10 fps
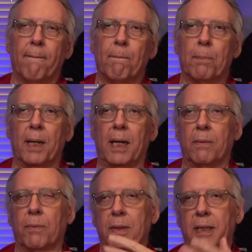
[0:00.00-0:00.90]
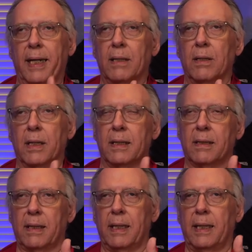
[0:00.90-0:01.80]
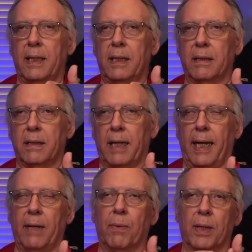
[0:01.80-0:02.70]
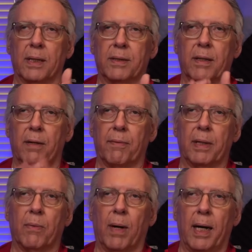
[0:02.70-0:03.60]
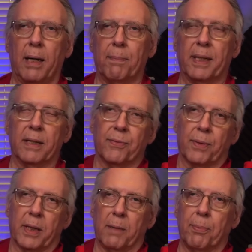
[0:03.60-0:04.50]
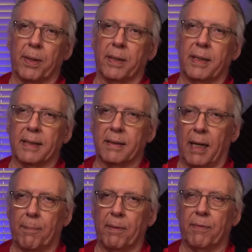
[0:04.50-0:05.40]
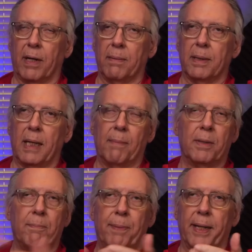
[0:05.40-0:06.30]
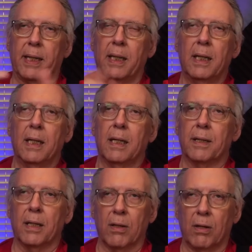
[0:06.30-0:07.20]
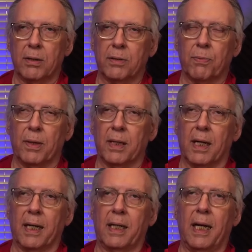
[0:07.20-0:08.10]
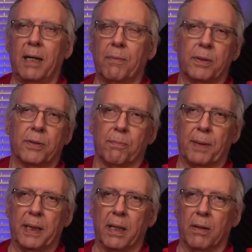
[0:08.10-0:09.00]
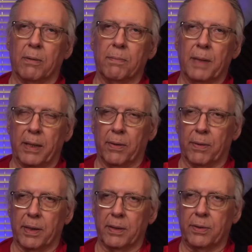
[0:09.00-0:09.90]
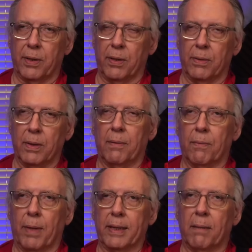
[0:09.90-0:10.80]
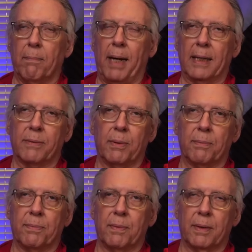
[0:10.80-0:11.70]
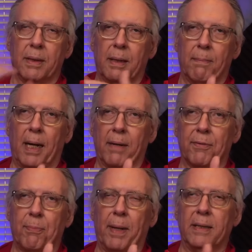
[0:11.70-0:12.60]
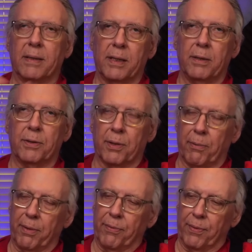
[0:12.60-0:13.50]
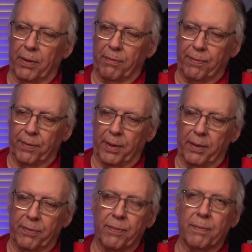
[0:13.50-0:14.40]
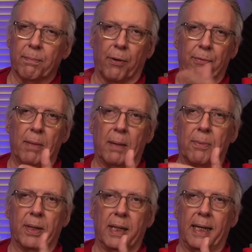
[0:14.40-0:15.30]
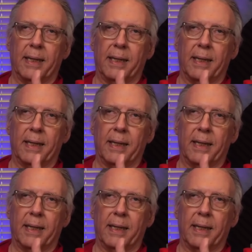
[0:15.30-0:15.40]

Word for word: but we'll take a look and see today what it's going to require because we're going to put a desktop environment. I'm going to pick the largest one that I can, which will be GNOME, in order to show what the maximum amount of space that you should reserve for this, both memory and